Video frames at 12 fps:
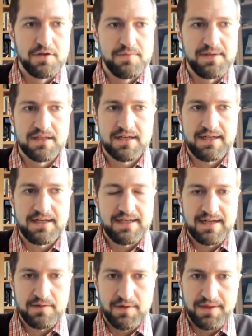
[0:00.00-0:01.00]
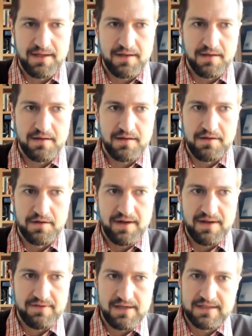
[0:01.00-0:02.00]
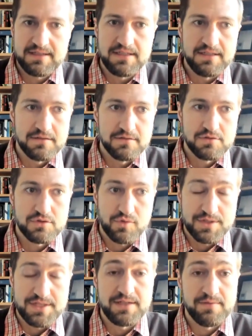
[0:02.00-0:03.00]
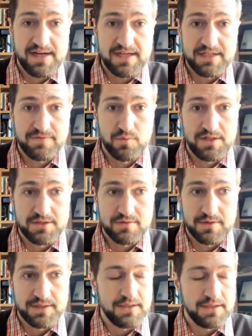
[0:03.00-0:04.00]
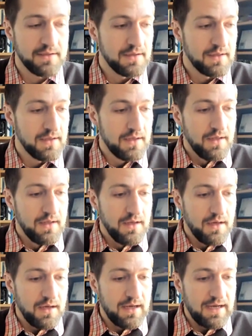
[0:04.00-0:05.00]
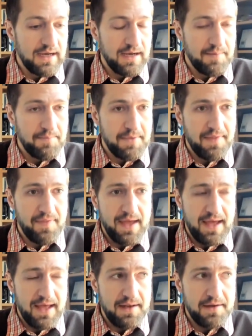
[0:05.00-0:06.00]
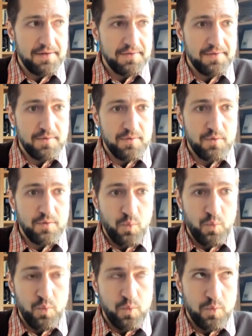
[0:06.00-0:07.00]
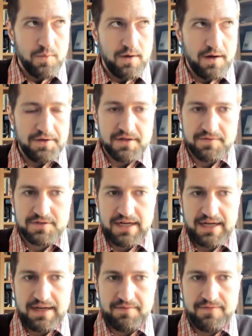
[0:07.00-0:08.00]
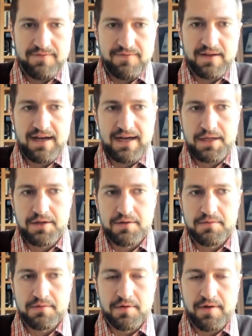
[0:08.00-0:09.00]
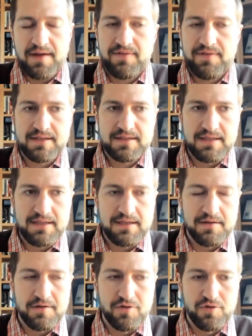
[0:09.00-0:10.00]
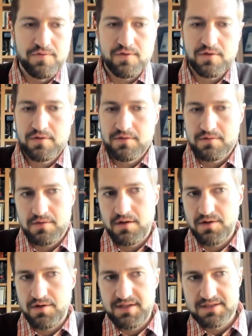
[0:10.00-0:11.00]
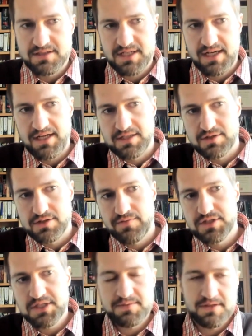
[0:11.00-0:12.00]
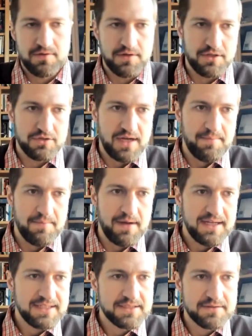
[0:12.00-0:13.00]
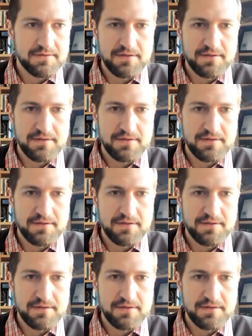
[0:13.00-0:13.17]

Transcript: You'd be lucky to get it within FA-18 sortie range for one sortie. And then are you going to try and fly your F-18 over all these Chinese surface ships in order to drop mines?